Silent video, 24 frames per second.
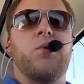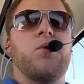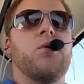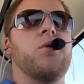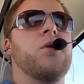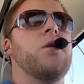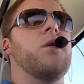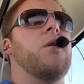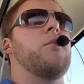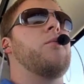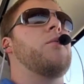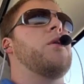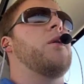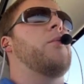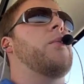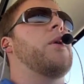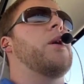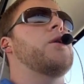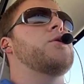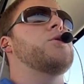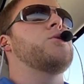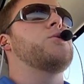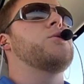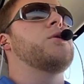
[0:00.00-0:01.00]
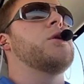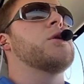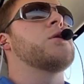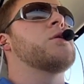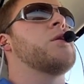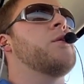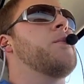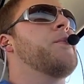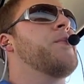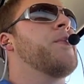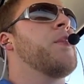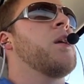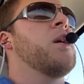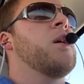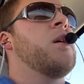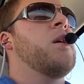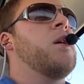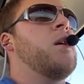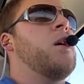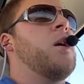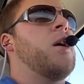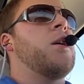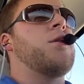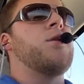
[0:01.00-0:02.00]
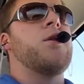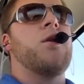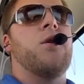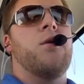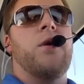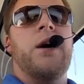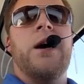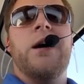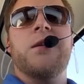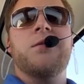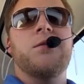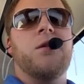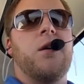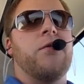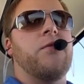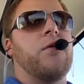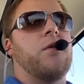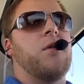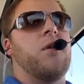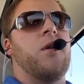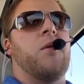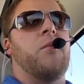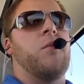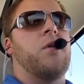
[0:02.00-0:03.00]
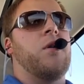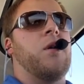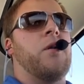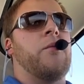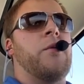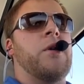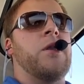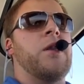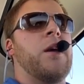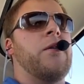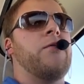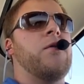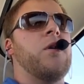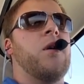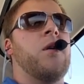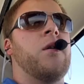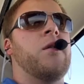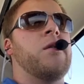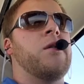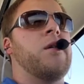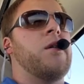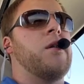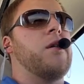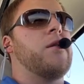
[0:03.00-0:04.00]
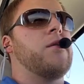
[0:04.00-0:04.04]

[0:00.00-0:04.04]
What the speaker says: pulled the parachute system, and hats off to them. I mean, they've done,